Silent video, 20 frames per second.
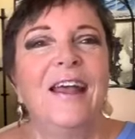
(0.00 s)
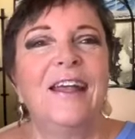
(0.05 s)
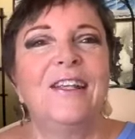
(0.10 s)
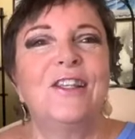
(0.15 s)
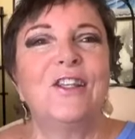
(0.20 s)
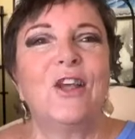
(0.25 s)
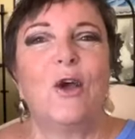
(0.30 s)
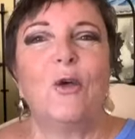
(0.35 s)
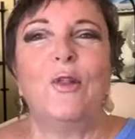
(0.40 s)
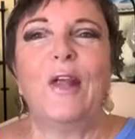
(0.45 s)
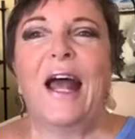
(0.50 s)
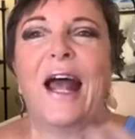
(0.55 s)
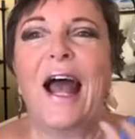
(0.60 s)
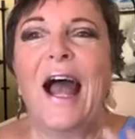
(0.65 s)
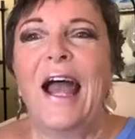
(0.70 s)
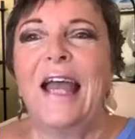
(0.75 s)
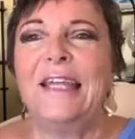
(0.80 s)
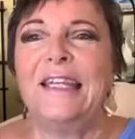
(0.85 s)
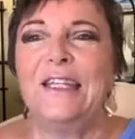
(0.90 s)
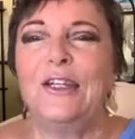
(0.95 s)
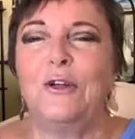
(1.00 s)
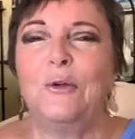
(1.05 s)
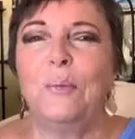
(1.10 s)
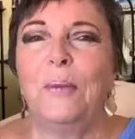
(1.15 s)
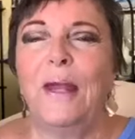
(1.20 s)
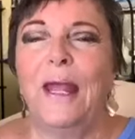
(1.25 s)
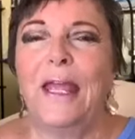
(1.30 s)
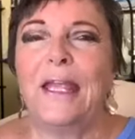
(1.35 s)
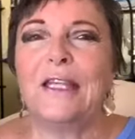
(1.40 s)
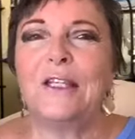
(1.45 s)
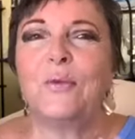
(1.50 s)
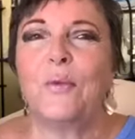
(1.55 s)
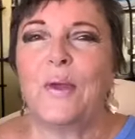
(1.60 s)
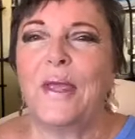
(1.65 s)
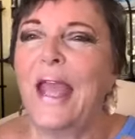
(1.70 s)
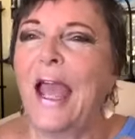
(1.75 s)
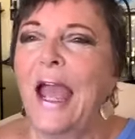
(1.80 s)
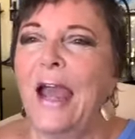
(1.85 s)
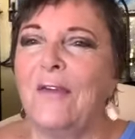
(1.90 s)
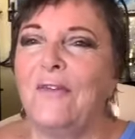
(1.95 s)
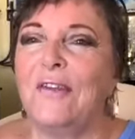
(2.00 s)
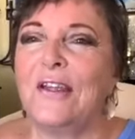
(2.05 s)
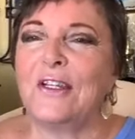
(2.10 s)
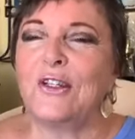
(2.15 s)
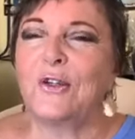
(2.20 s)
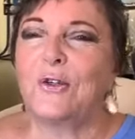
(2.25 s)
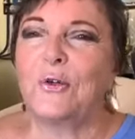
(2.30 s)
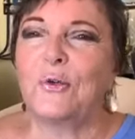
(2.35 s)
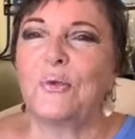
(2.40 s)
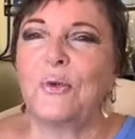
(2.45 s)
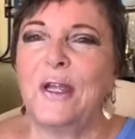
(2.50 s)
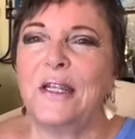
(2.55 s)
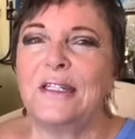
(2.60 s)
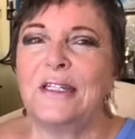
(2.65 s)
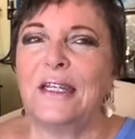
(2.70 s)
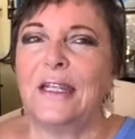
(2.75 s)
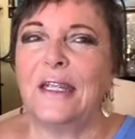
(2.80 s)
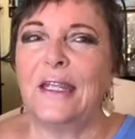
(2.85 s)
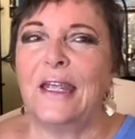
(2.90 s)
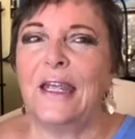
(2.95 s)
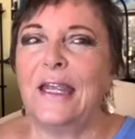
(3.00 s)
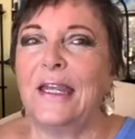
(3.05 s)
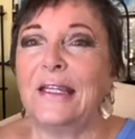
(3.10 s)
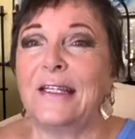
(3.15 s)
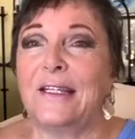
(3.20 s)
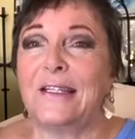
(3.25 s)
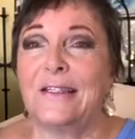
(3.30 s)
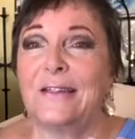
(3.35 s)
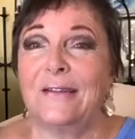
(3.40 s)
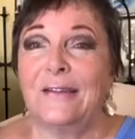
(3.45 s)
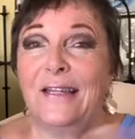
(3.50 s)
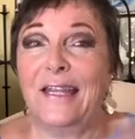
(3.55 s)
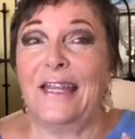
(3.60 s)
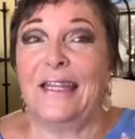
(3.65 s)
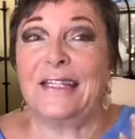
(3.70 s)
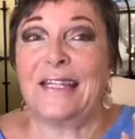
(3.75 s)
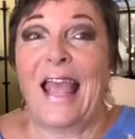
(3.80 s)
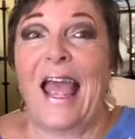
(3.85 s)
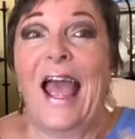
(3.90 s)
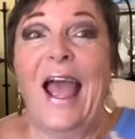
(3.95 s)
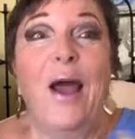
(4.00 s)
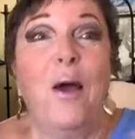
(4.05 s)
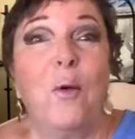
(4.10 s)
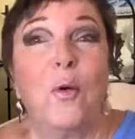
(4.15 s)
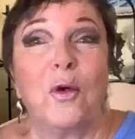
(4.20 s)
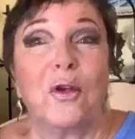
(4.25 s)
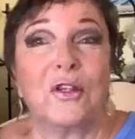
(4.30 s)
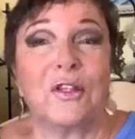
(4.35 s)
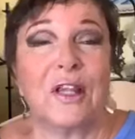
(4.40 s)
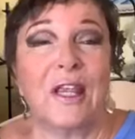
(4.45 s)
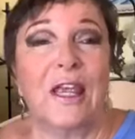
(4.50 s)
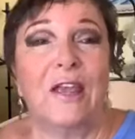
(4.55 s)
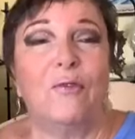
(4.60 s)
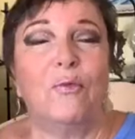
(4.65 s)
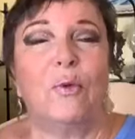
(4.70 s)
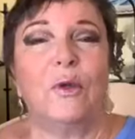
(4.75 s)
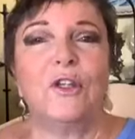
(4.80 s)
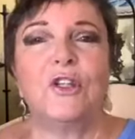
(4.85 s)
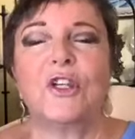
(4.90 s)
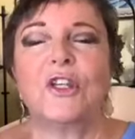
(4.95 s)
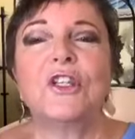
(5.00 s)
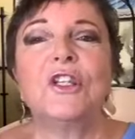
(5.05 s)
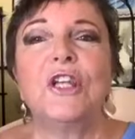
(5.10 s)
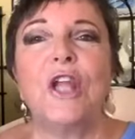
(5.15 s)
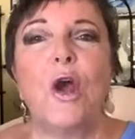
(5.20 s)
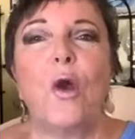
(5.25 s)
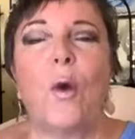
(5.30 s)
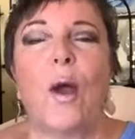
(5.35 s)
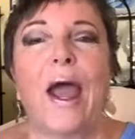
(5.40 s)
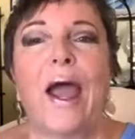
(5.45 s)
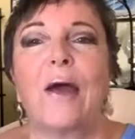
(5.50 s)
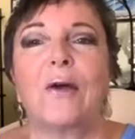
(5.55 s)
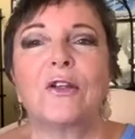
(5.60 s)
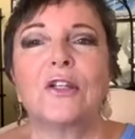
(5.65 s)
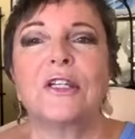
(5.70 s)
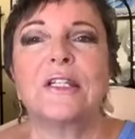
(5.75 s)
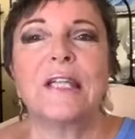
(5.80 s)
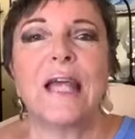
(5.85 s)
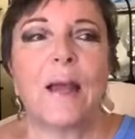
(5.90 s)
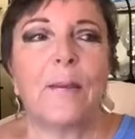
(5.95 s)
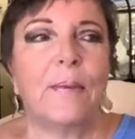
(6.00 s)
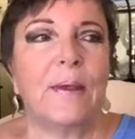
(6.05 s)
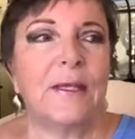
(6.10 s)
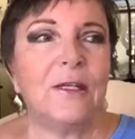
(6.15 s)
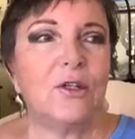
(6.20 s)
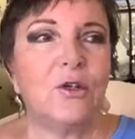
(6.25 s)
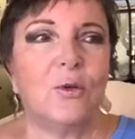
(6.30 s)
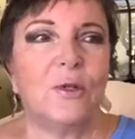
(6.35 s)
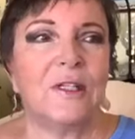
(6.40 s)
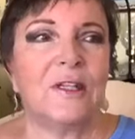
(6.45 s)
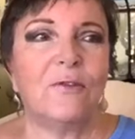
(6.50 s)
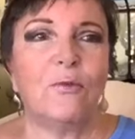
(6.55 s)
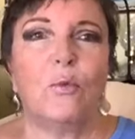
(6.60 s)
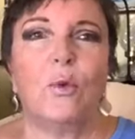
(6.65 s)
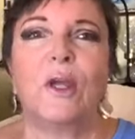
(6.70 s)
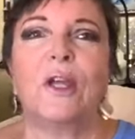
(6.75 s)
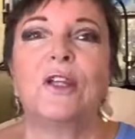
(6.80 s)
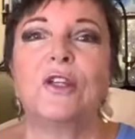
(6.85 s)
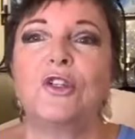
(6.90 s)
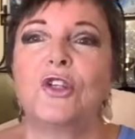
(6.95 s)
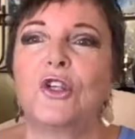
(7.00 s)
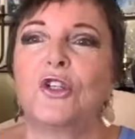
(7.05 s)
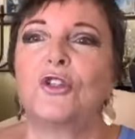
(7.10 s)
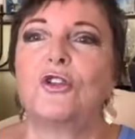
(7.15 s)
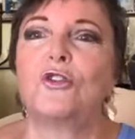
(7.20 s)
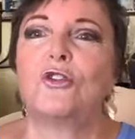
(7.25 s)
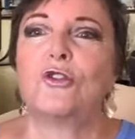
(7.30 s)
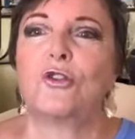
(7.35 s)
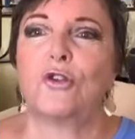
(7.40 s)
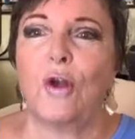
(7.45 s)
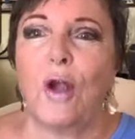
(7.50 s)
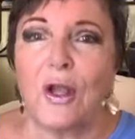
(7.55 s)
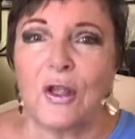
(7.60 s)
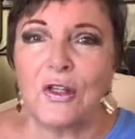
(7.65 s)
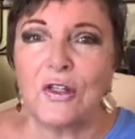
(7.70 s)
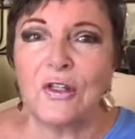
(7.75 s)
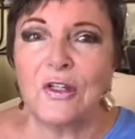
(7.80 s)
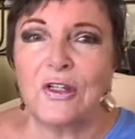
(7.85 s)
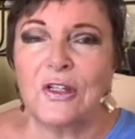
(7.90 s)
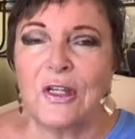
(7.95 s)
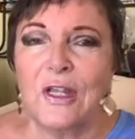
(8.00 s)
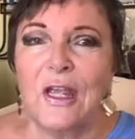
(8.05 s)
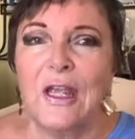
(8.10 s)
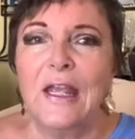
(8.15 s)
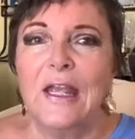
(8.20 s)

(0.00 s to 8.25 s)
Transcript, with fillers: So that ideal place, we have it already. It's, it's ours if we just know how to tap into it, if we can just trust